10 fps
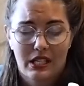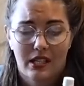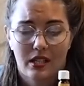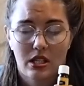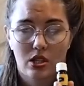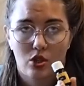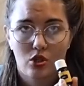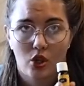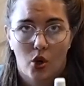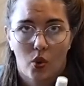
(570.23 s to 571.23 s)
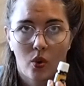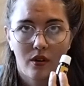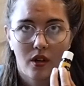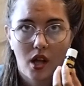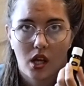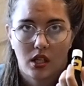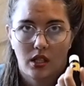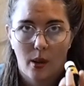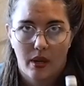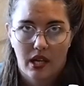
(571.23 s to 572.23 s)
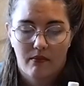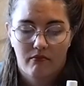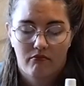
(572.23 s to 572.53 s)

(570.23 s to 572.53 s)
It's so yummy.